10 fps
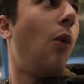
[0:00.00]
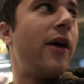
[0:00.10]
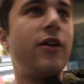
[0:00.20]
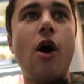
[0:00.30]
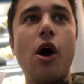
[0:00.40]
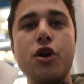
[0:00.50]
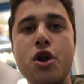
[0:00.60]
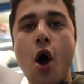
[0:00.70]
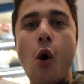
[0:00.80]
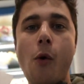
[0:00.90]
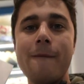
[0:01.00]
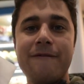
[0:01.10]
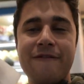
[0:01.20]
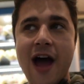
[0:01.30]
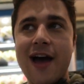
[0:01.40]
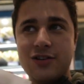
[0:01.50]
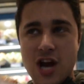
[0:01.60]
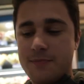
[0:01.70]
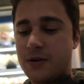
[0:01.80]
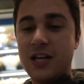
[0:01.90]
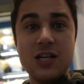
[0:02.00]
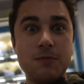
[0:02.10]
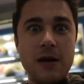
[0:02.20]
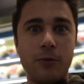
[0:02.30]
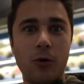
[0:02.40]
why there are no fat Japanese people.